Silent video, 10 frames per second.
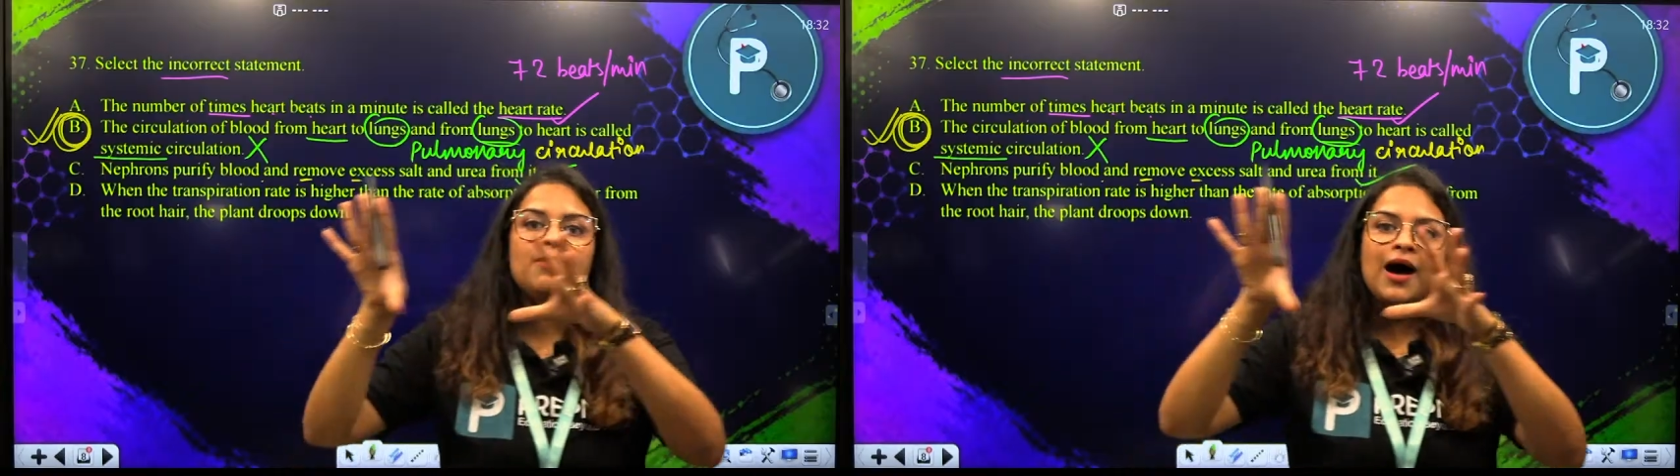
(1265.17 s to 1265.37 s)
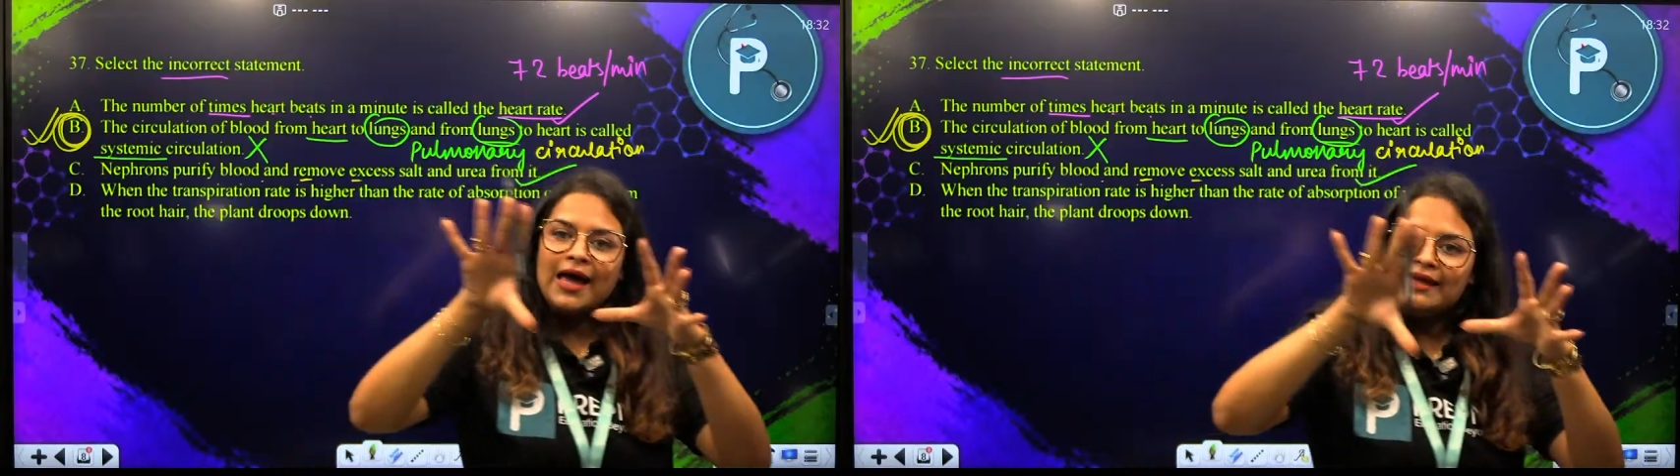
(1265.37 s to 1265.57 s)

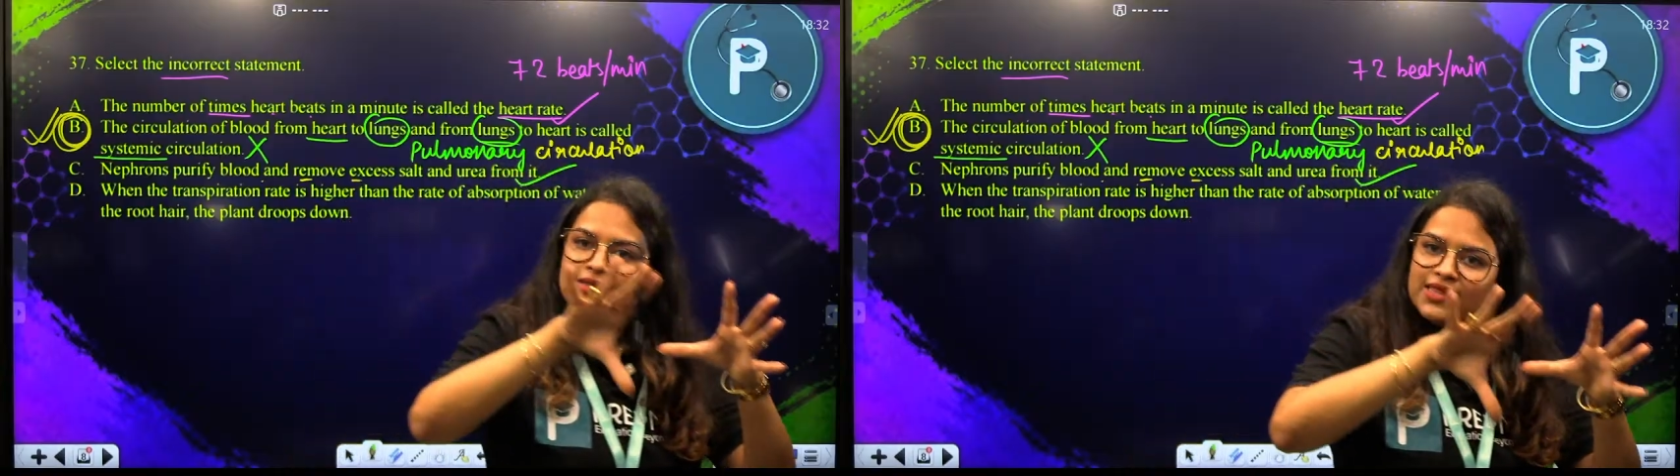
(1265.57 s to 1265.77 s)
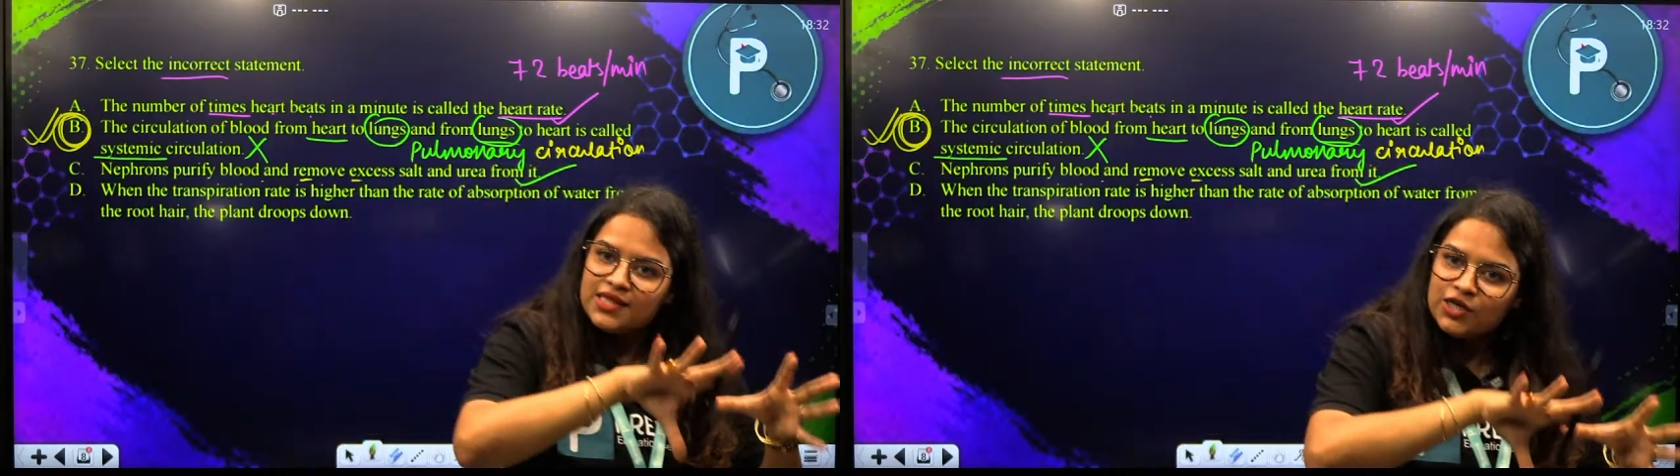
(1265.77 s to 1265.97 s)

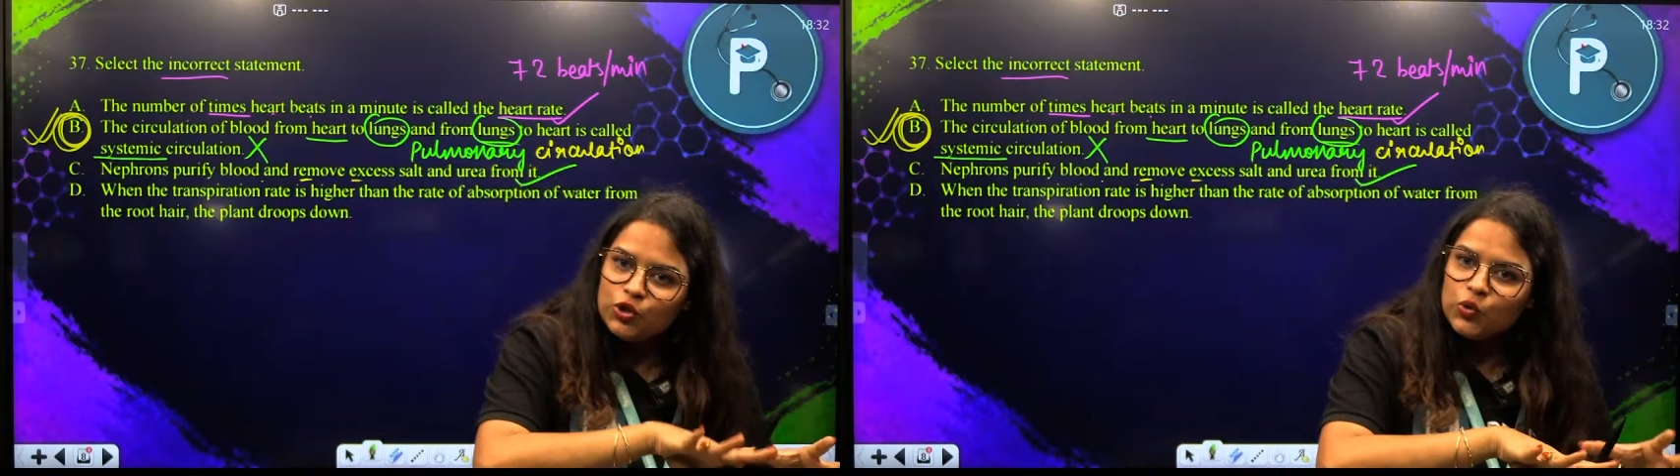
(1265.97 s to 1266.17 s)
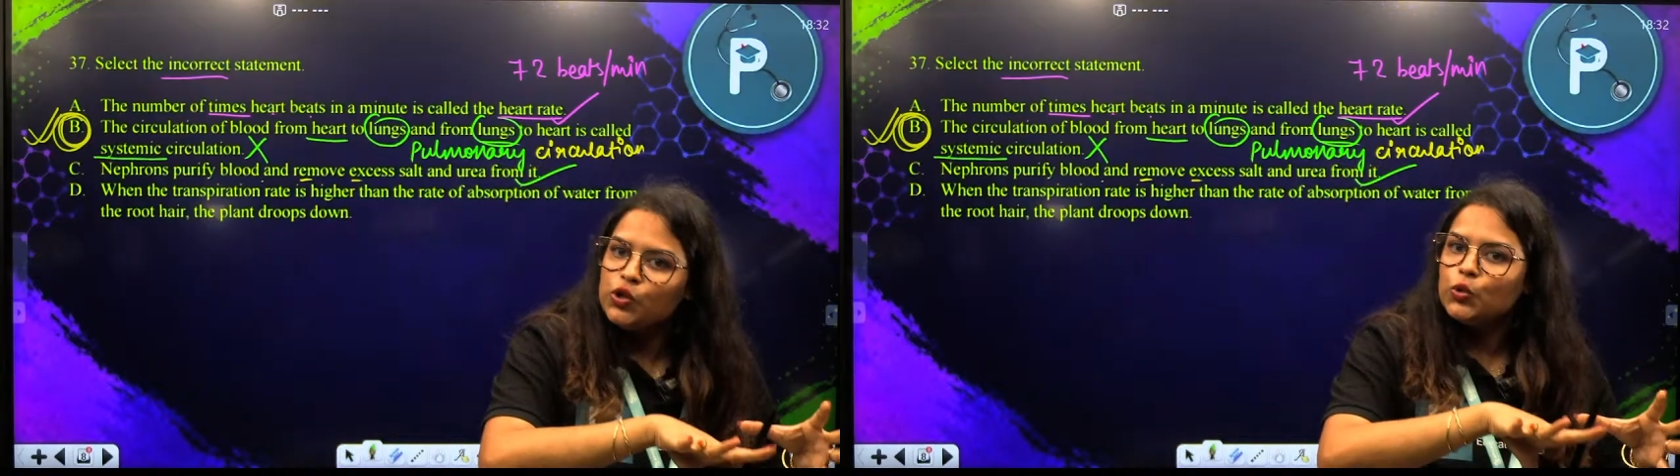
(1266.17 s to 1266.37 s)
ions
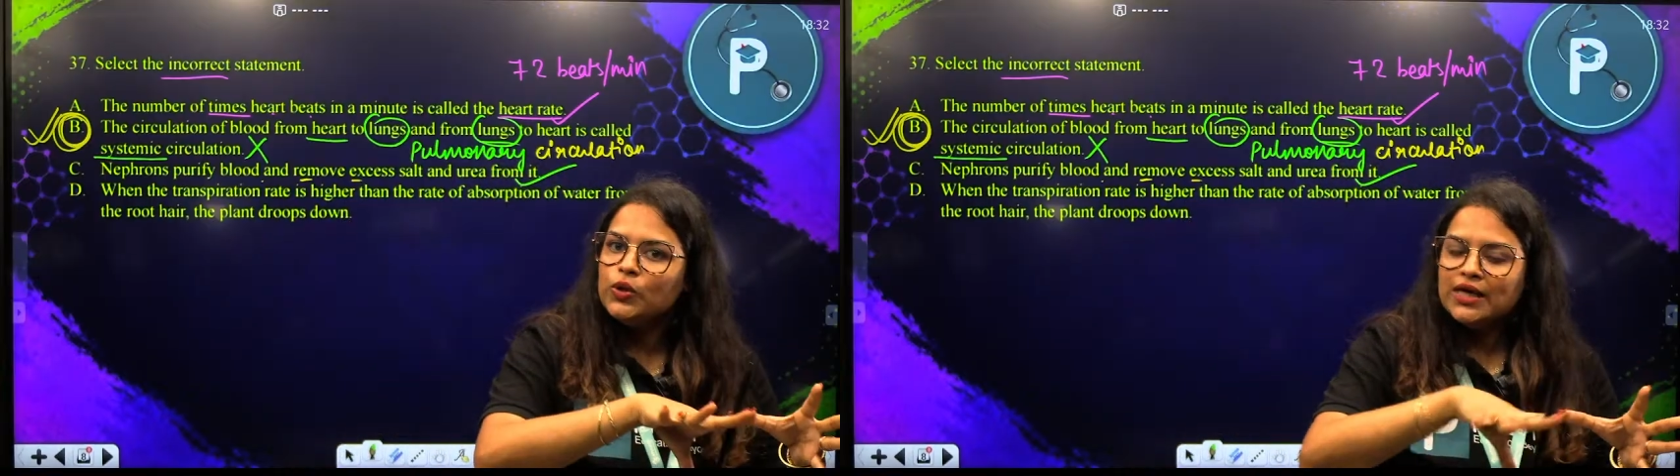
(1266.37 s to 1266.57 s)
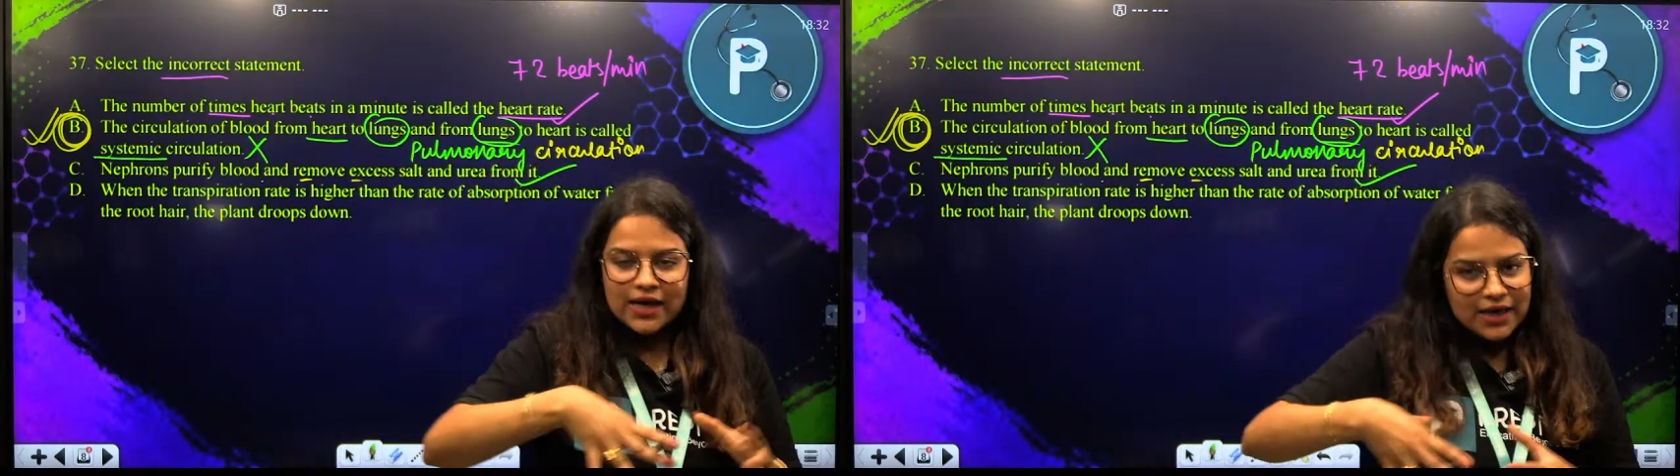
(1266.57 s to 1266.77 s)
into
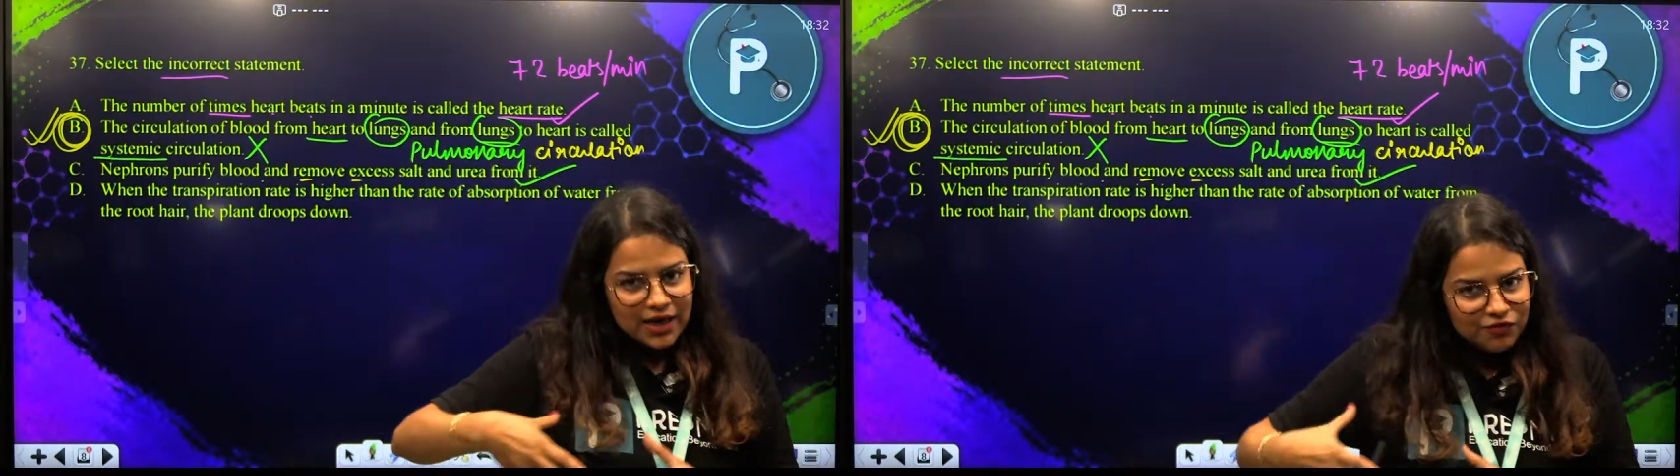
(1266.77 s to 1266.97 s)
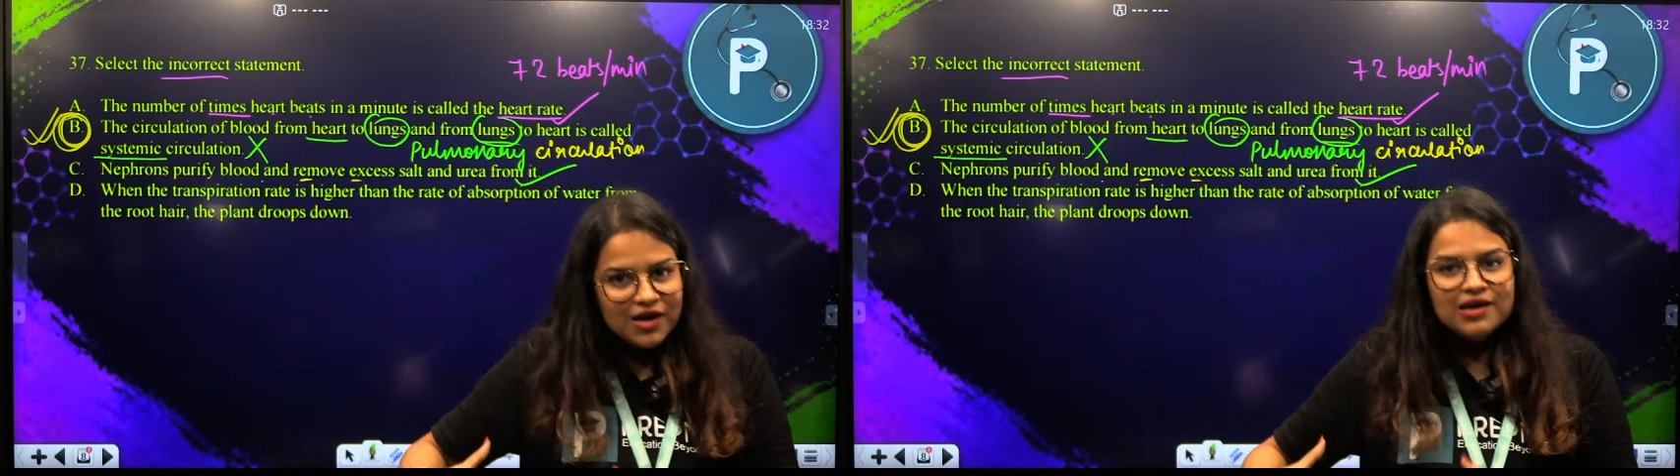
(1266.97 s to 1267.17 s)
urea in
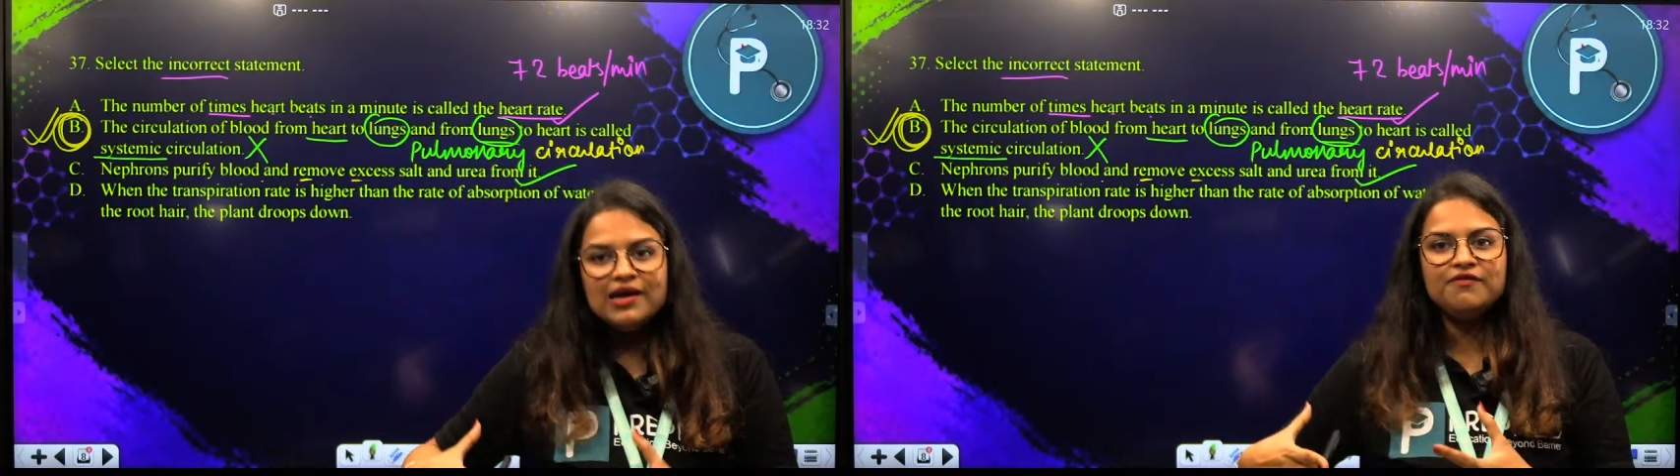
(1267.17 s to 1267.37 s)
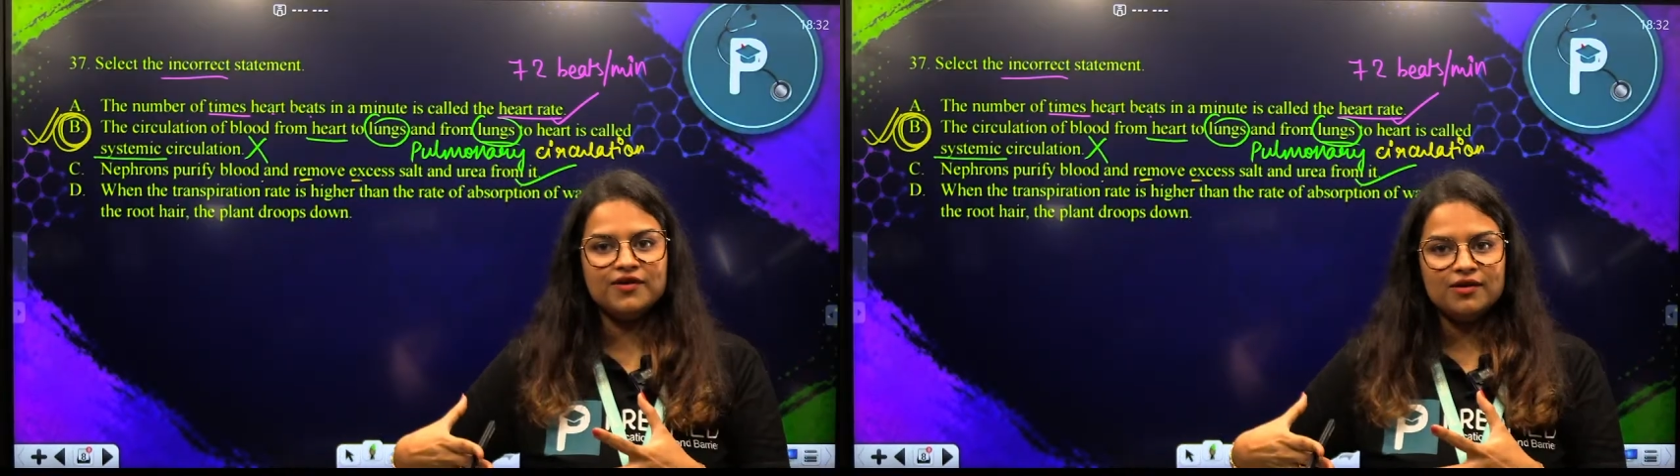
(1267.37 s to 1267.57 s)
our
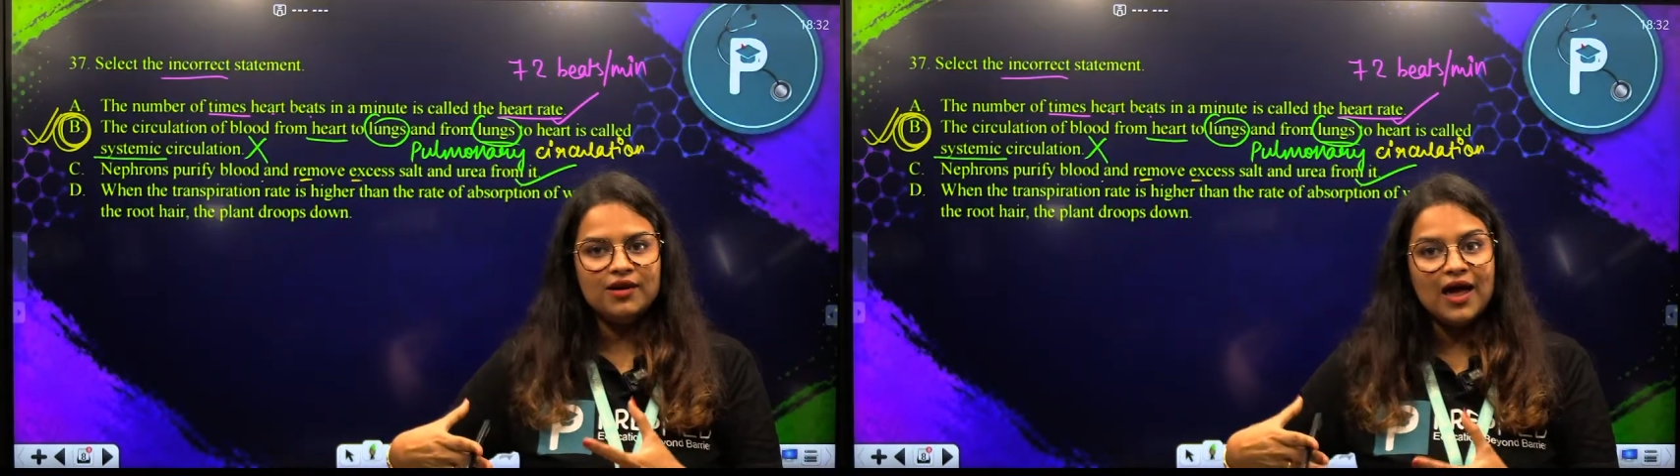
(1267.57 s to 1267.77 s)
liver,